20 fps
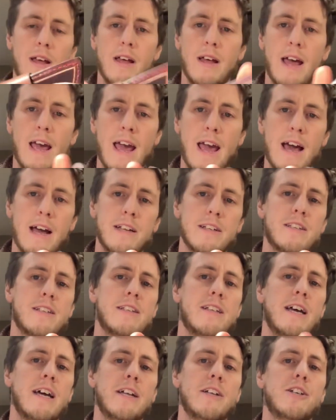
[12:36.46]
Hand
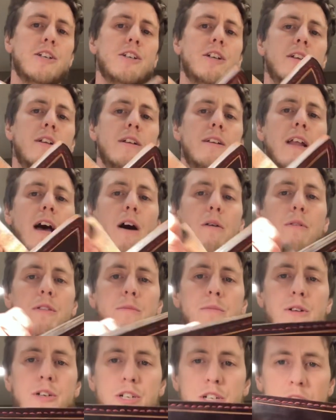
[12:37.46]
stitched, not with
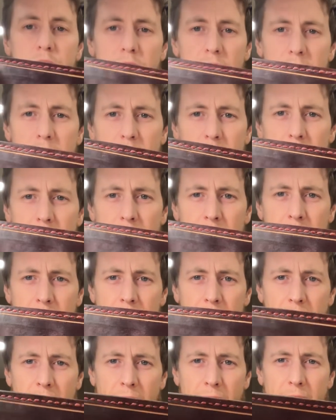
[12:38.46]
a machine,
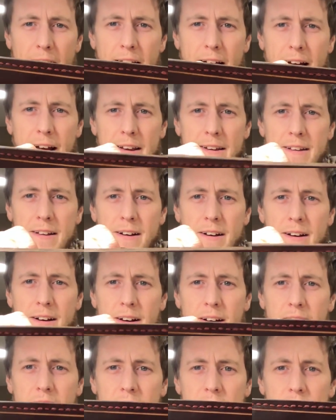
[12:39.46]
and
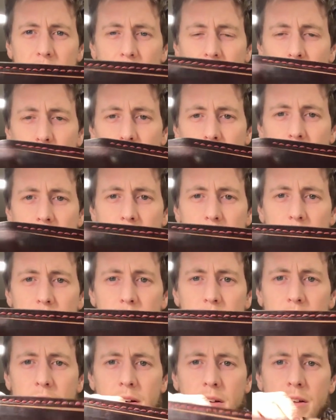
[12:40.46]
it's all done by hand.
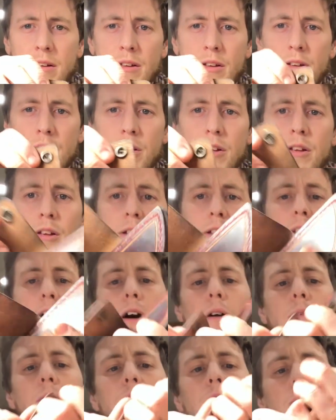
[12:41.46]

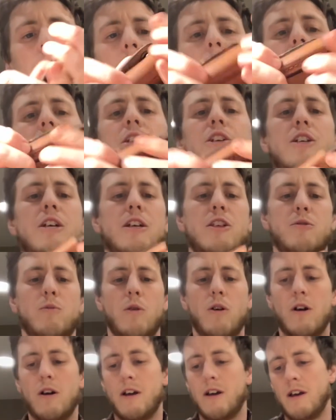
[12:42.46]
Now, the way these sheaths
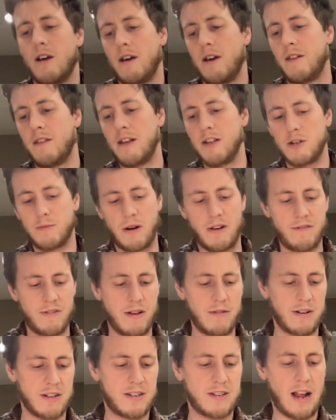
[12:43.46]
work, these are my
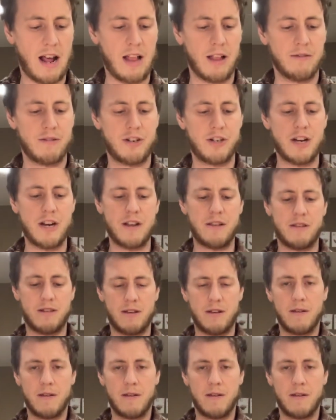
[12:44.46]
favorite style of sheath.